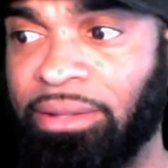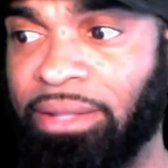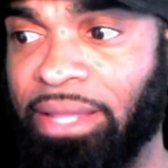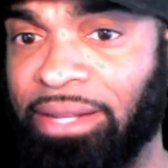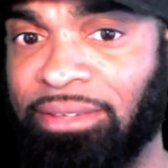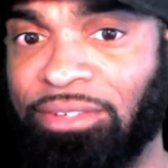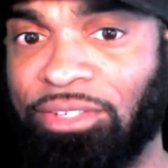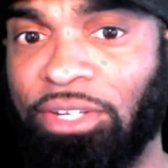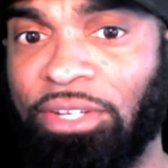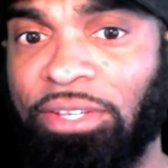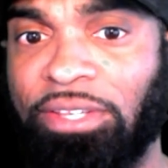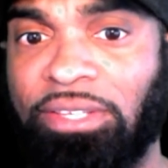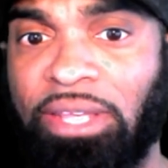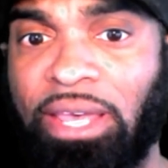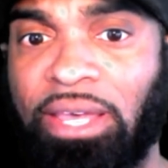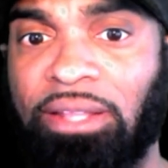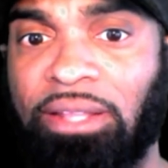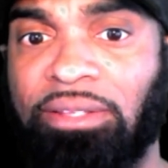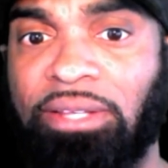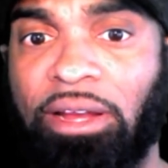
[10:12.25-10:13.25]
let's just
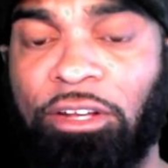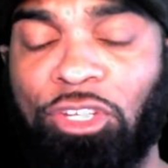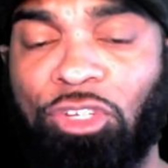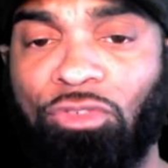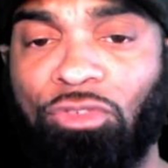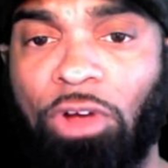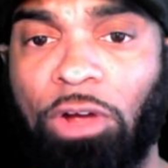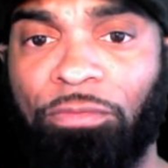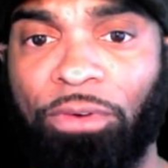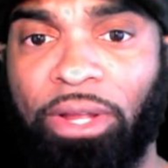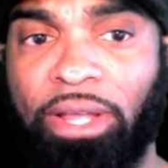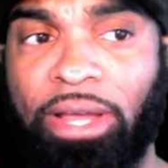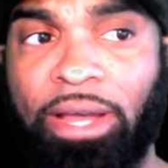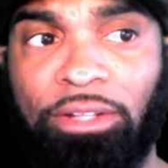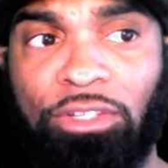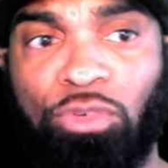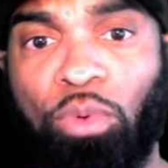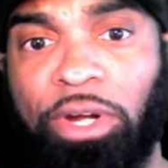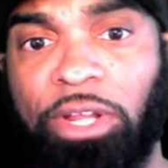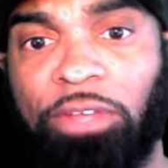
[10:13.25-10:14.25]
say Terrence Crawford
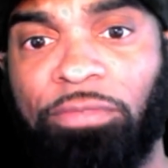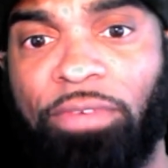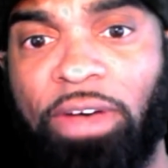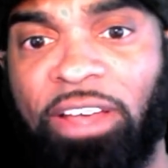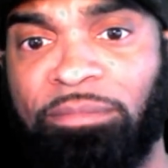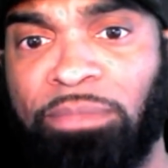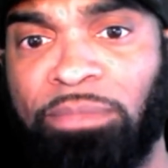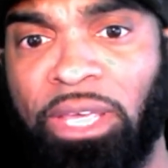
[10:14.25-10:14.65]
got $25